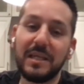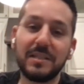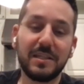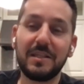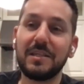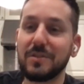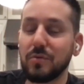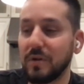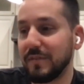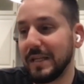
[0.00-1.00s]
into these
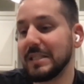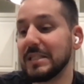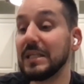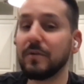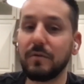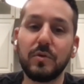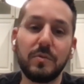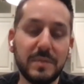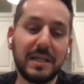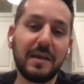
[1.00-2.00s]
sort of like secret
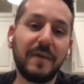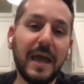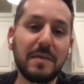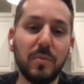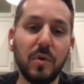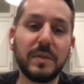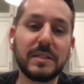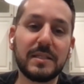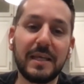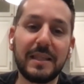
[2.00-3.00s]
rooms and i've had
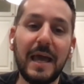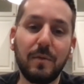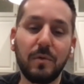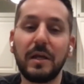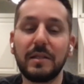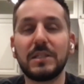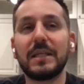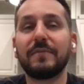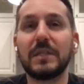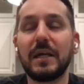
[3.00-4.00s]
moments like that where i
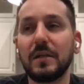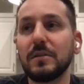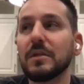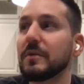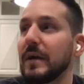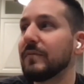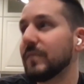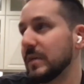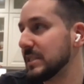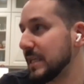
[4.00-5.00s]
just have to kind of look around
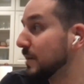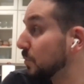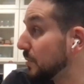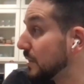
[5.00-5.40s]
for a second